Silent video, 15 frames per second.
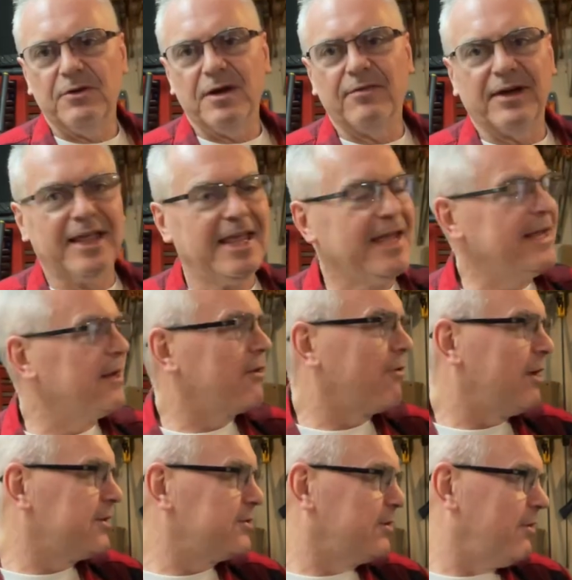have a can
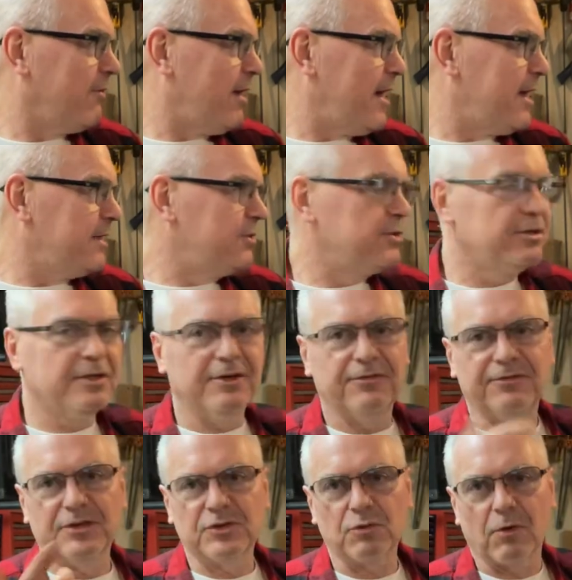across the garage. If
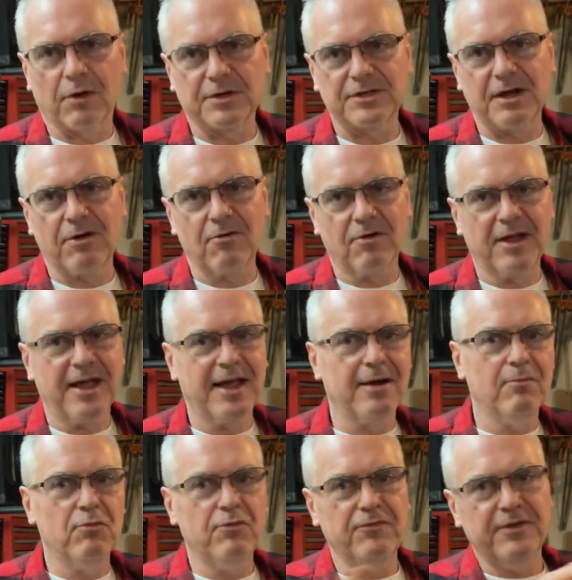this works out okay, I'll
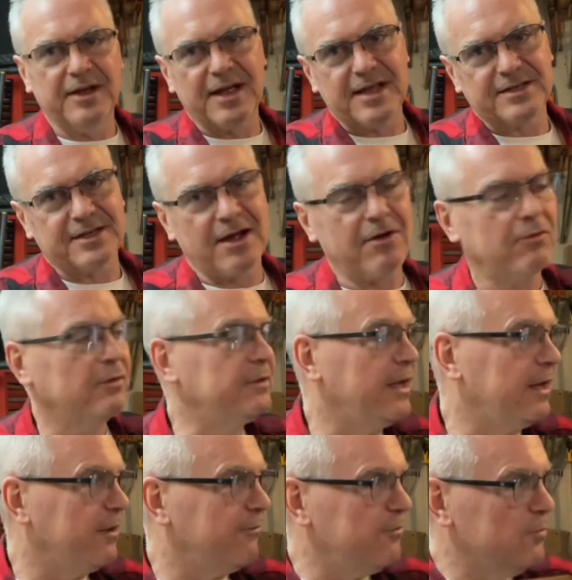move you guys out and we'll
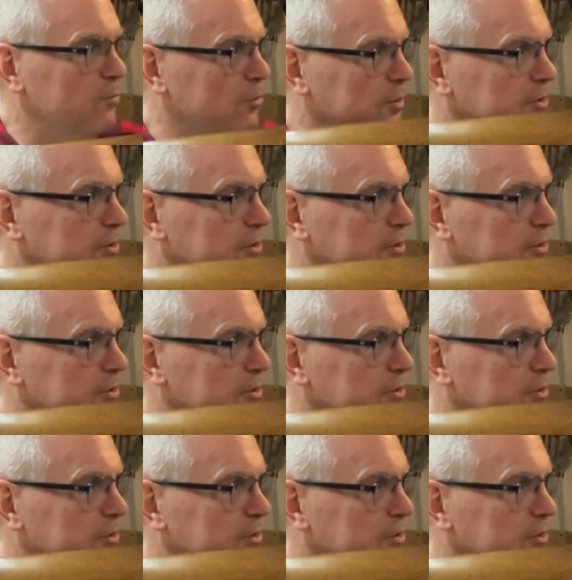take a few more